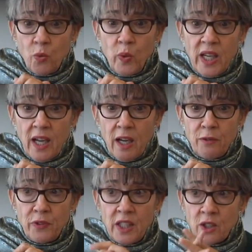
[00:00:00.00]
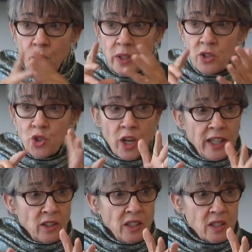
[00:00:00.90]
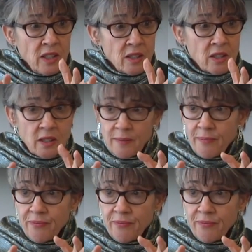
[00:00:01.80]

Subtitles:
We have increased childlessness